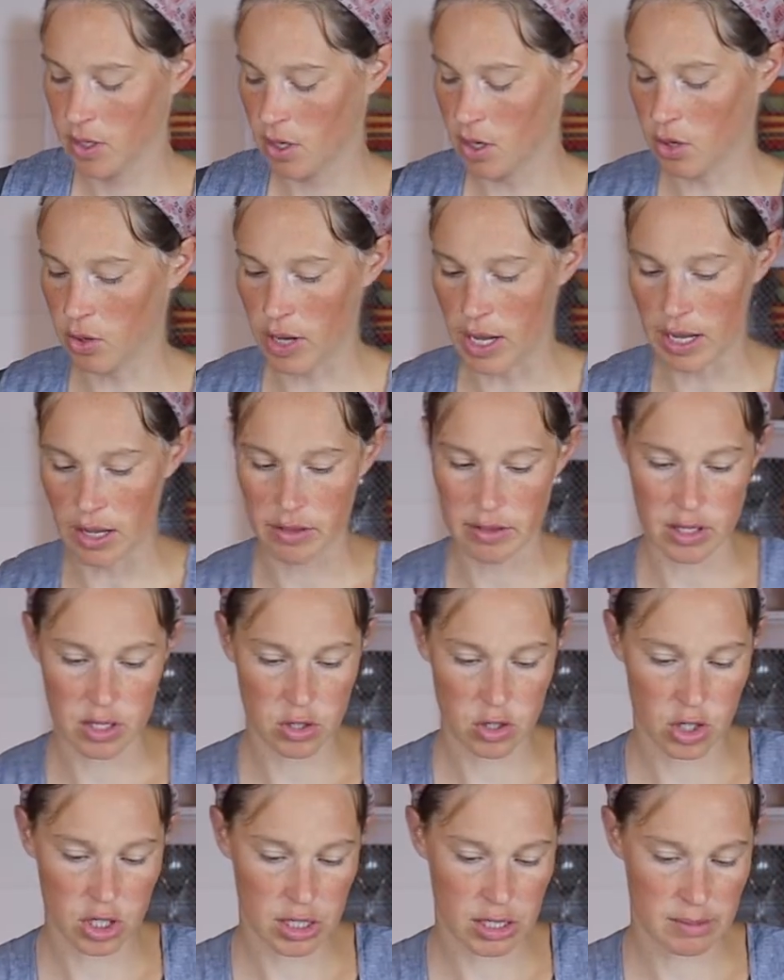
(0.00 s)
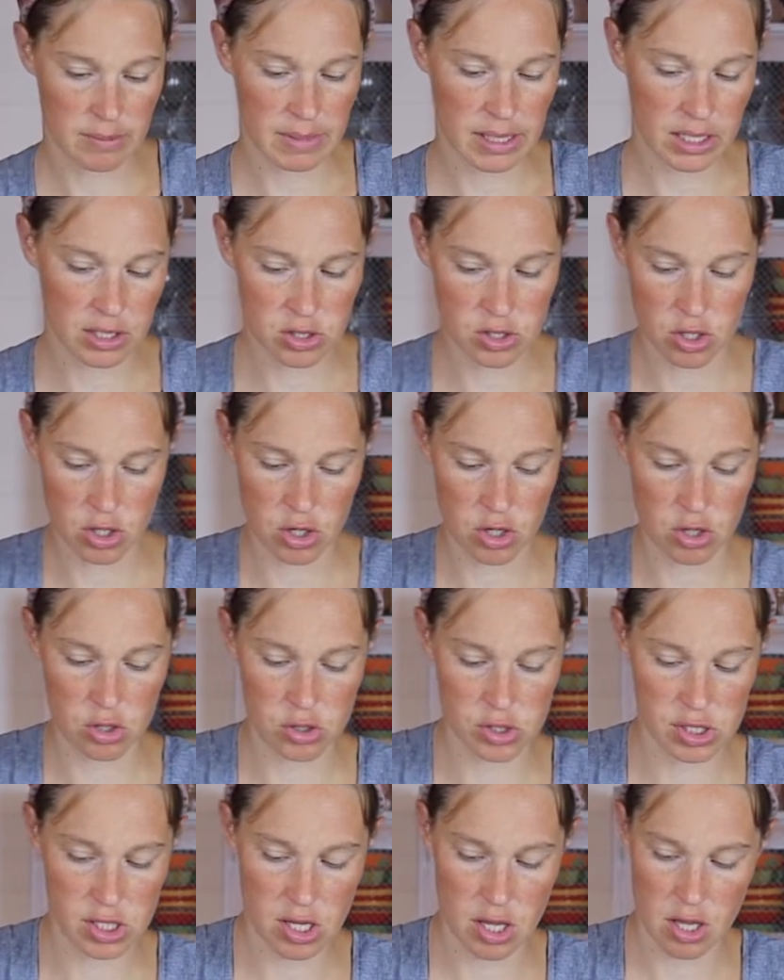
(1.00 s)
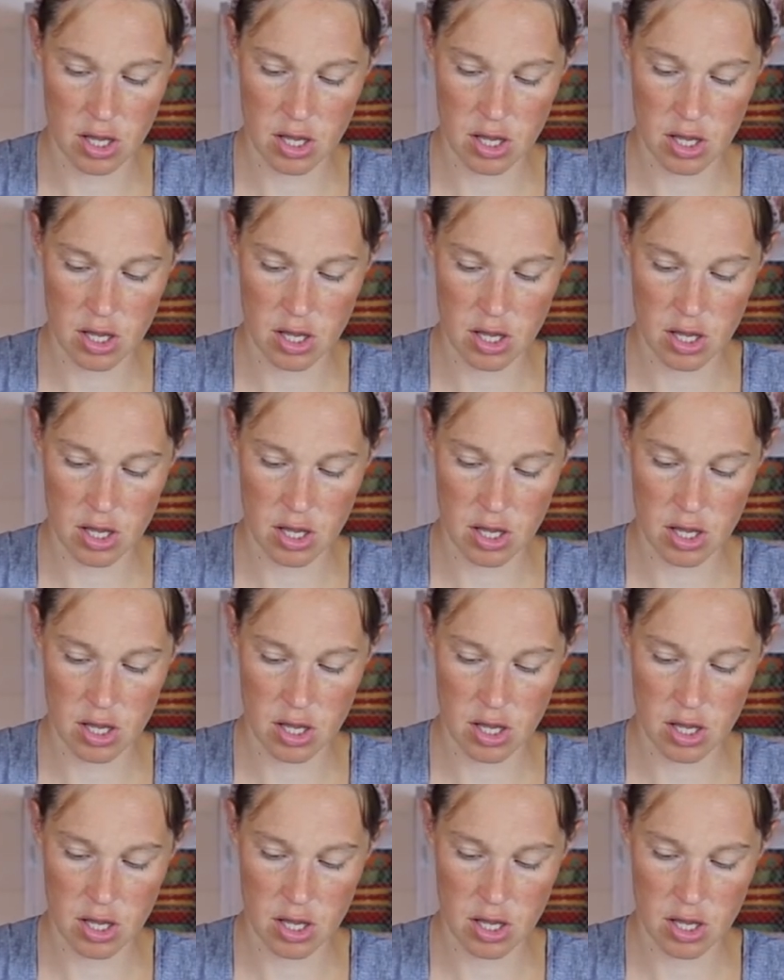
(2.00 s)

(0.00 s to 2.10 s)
Okay, and then you're gonna mix those